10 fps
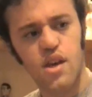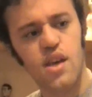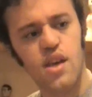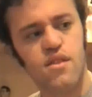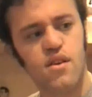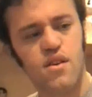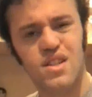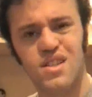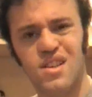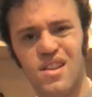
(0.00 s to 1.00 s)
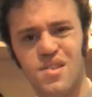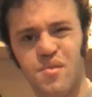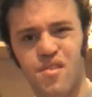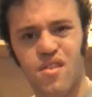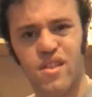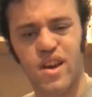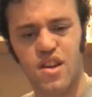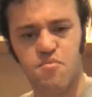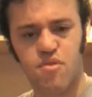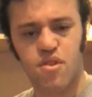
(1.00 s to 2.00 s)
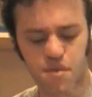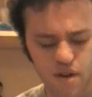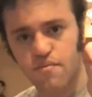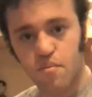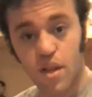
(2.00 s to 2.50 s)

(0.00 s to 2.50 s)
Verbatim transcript: even though I didn't see this with Landon Broderick.